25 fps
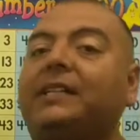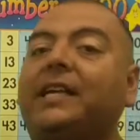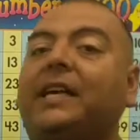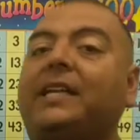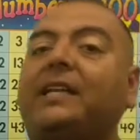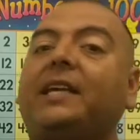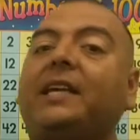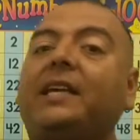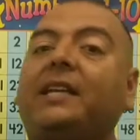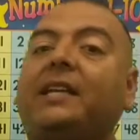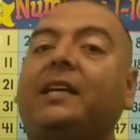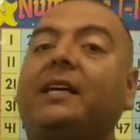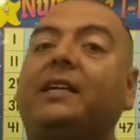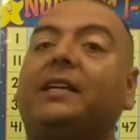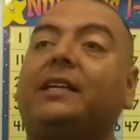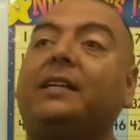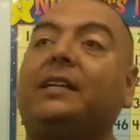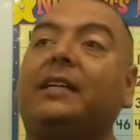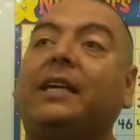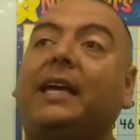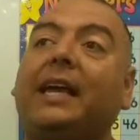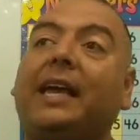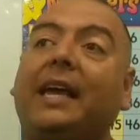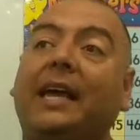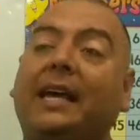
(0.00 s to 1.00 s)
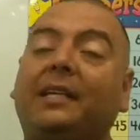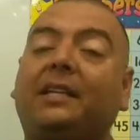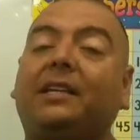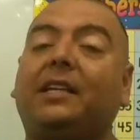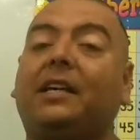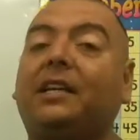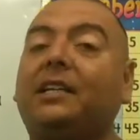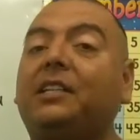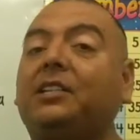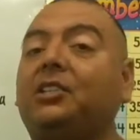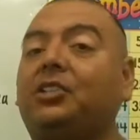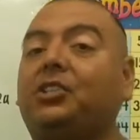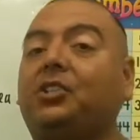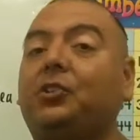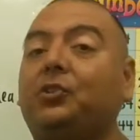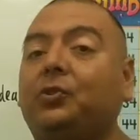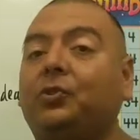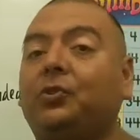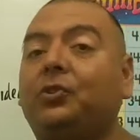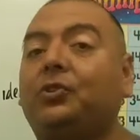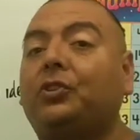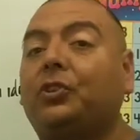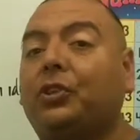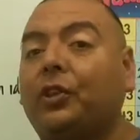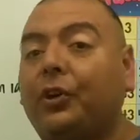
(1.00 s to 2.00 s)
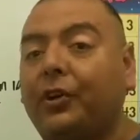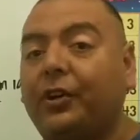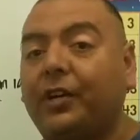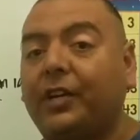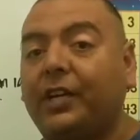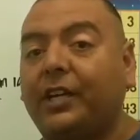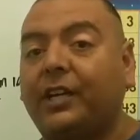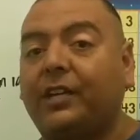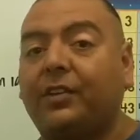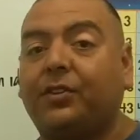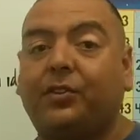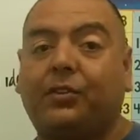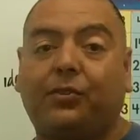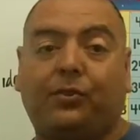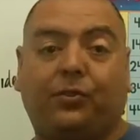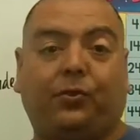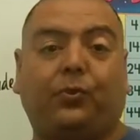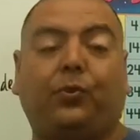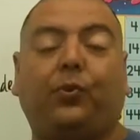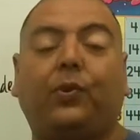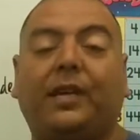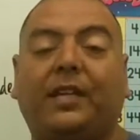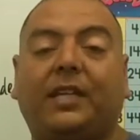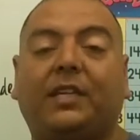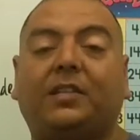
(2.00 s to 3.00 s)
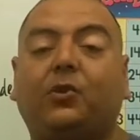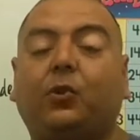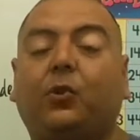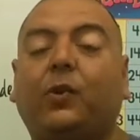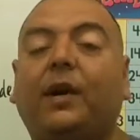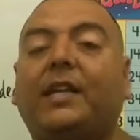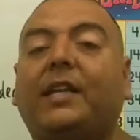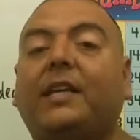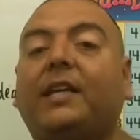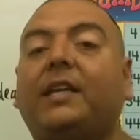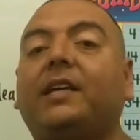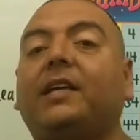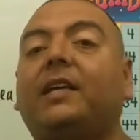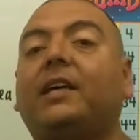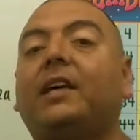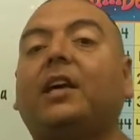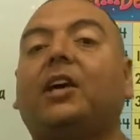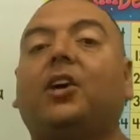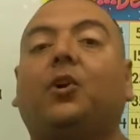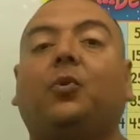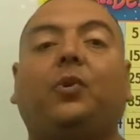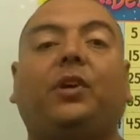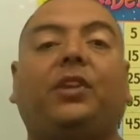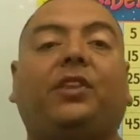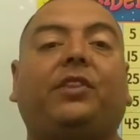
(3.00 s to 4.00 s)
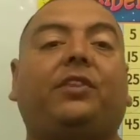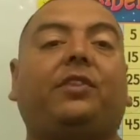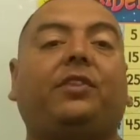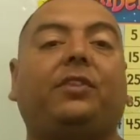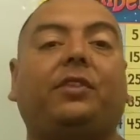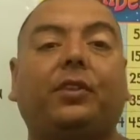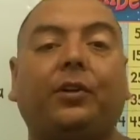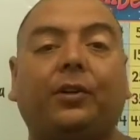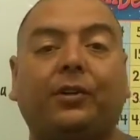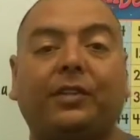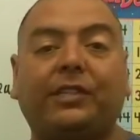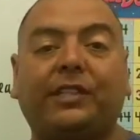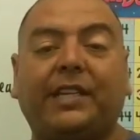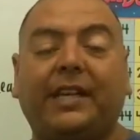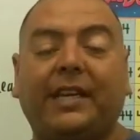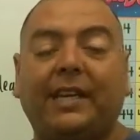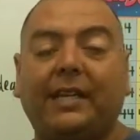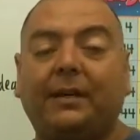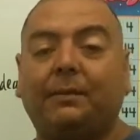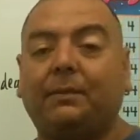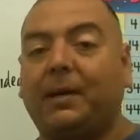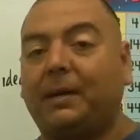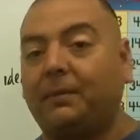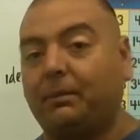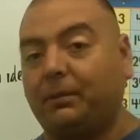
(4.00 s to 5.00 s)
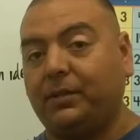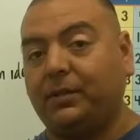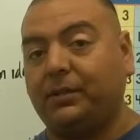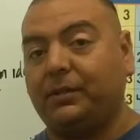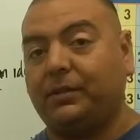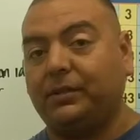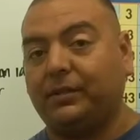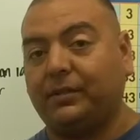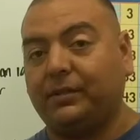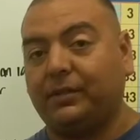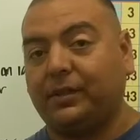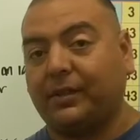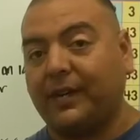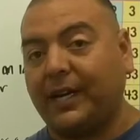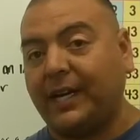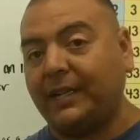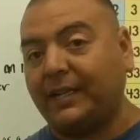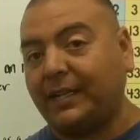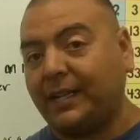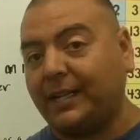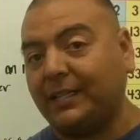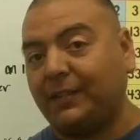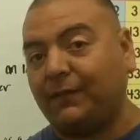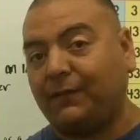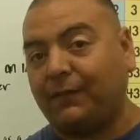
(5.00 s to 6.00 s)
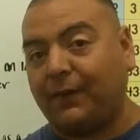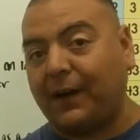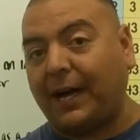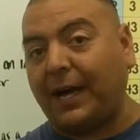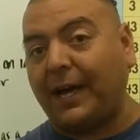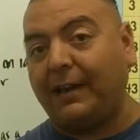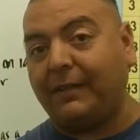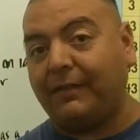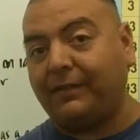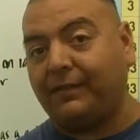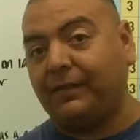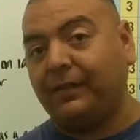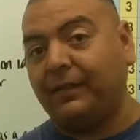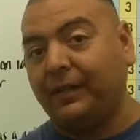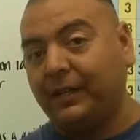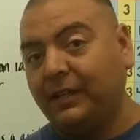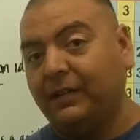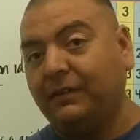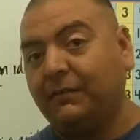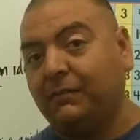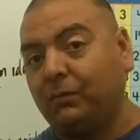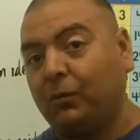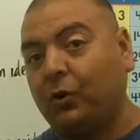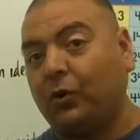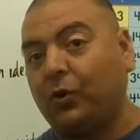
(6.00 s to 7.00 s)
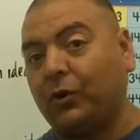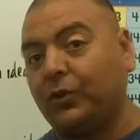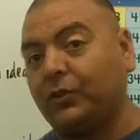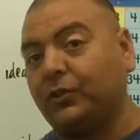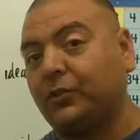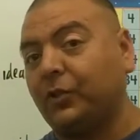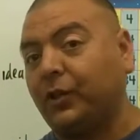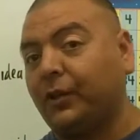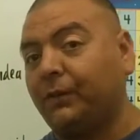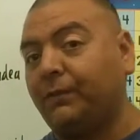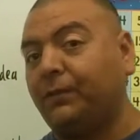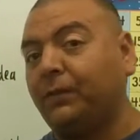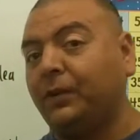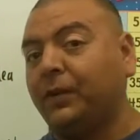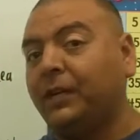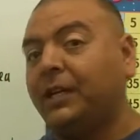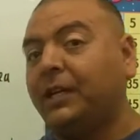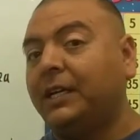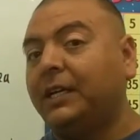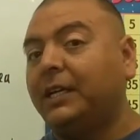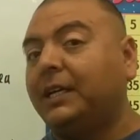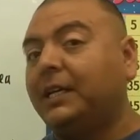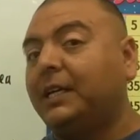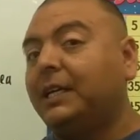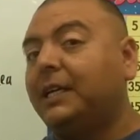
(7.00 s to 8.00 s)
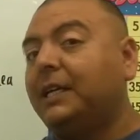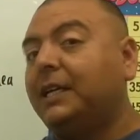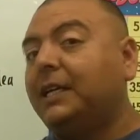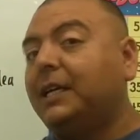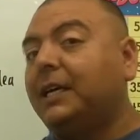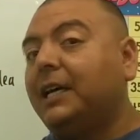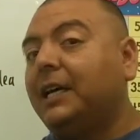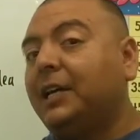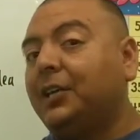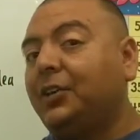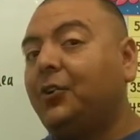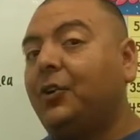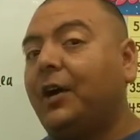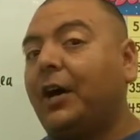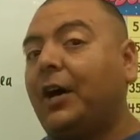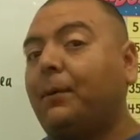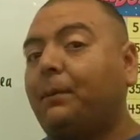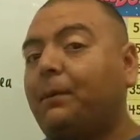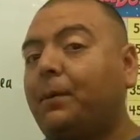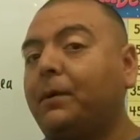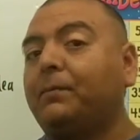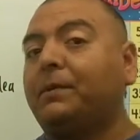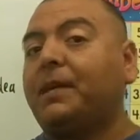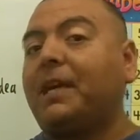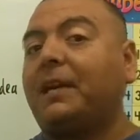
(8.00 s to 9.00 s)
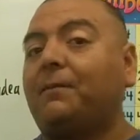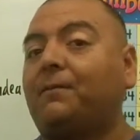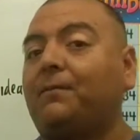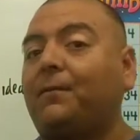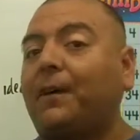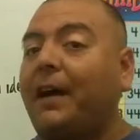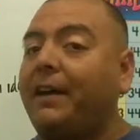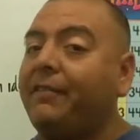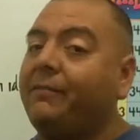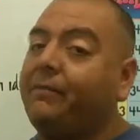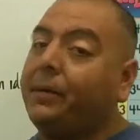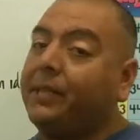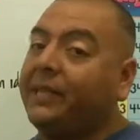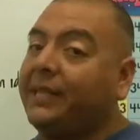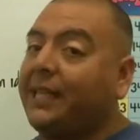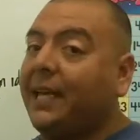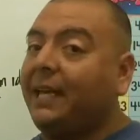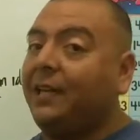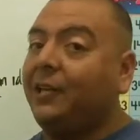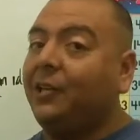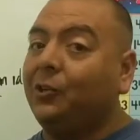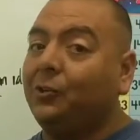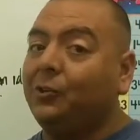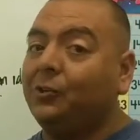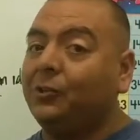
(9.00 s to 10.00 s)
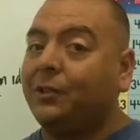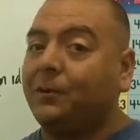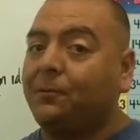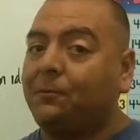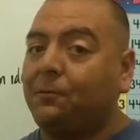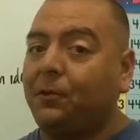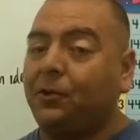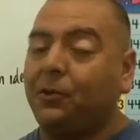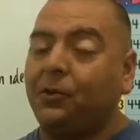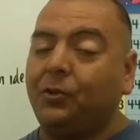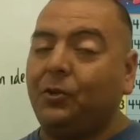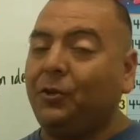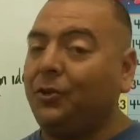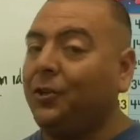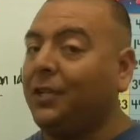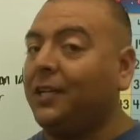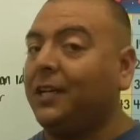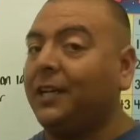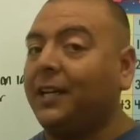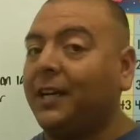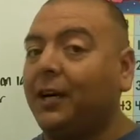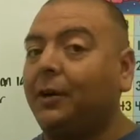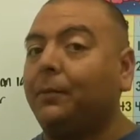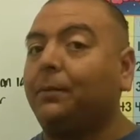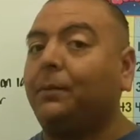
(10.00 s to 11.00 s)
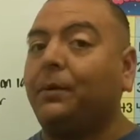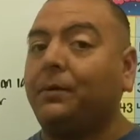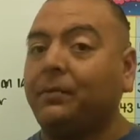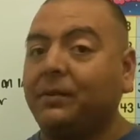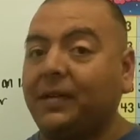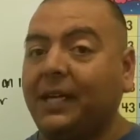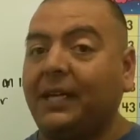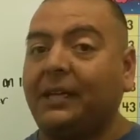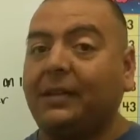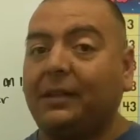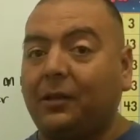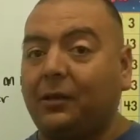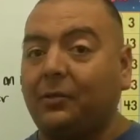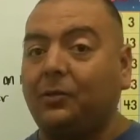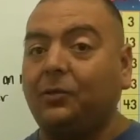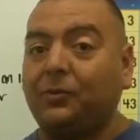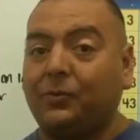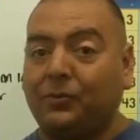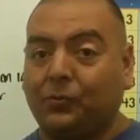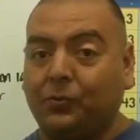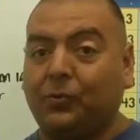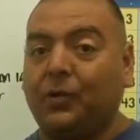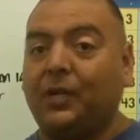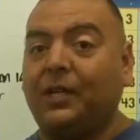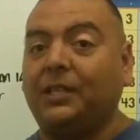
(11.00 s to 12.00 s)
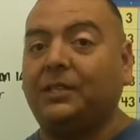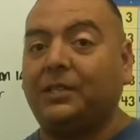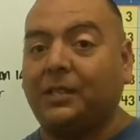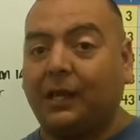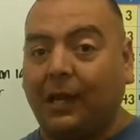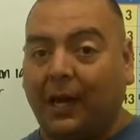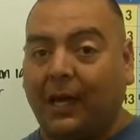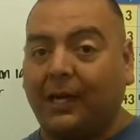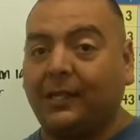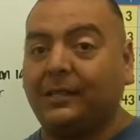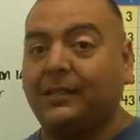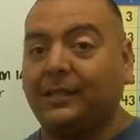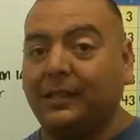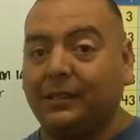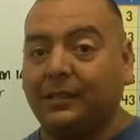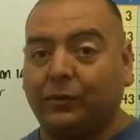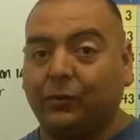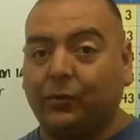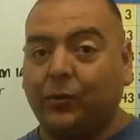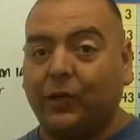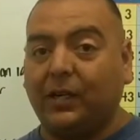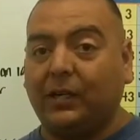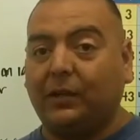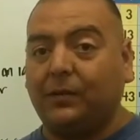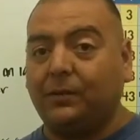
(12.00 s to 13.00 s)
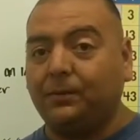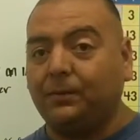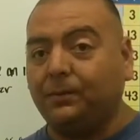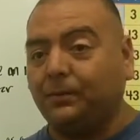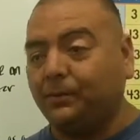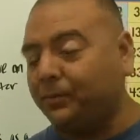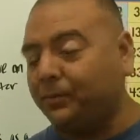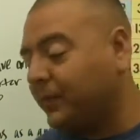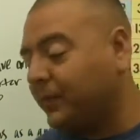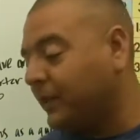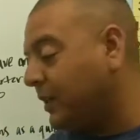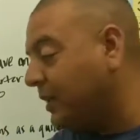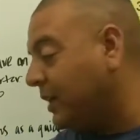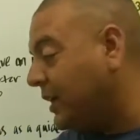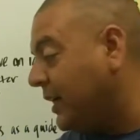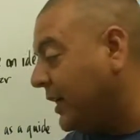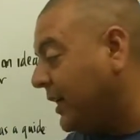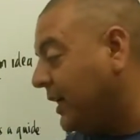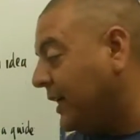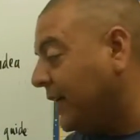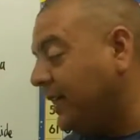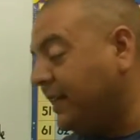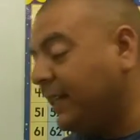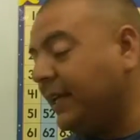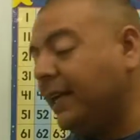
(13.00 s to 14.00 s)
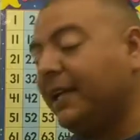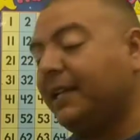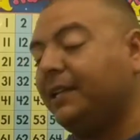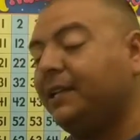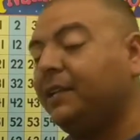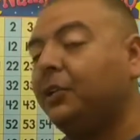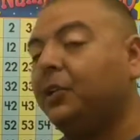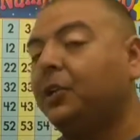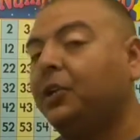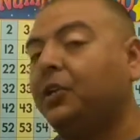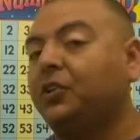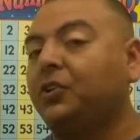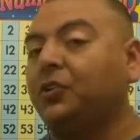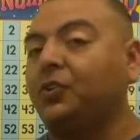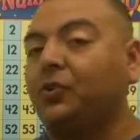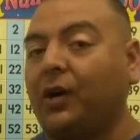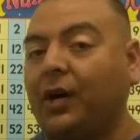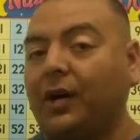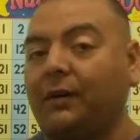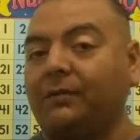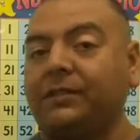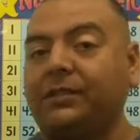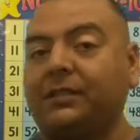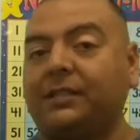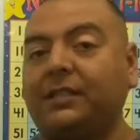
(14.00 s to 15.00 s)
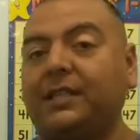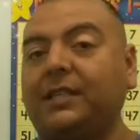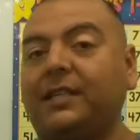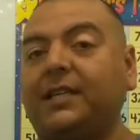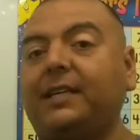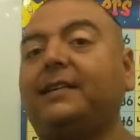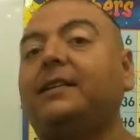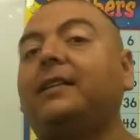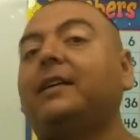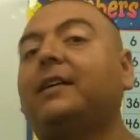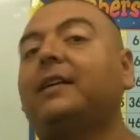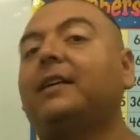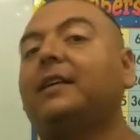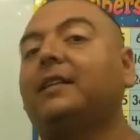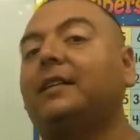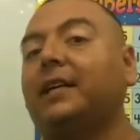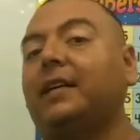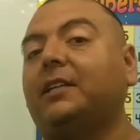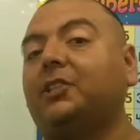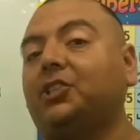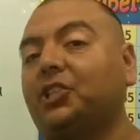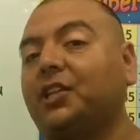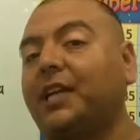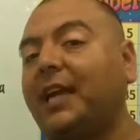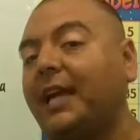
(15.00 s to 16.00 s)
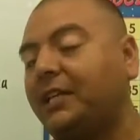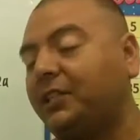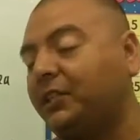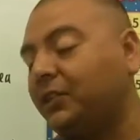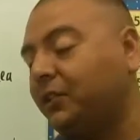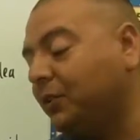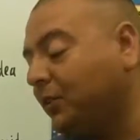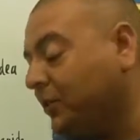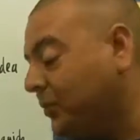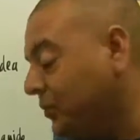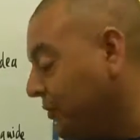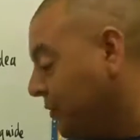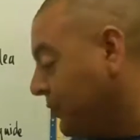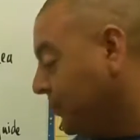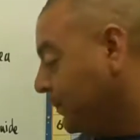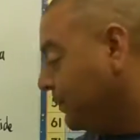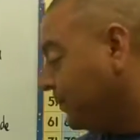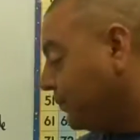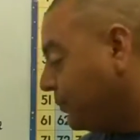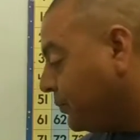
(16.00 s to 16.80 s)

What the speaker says: they need to end June 30th, 2020 with 13 members, all right? That's 5 more. So if you help them get 5, but they lose a few, you need to help them get those ones lost as well, all right? And then you obviously need the educationals.